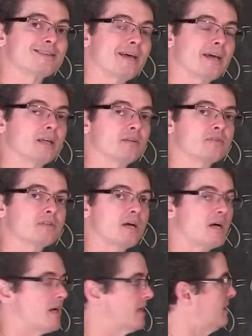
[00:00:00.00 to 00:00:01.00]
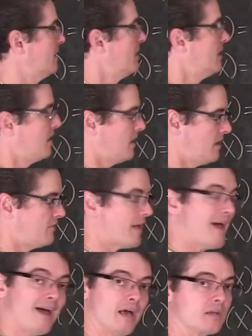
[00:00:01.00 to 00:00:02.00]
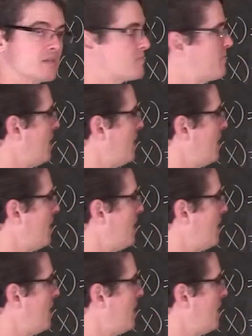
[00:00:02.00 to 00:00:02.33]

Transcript: is negative sine of x,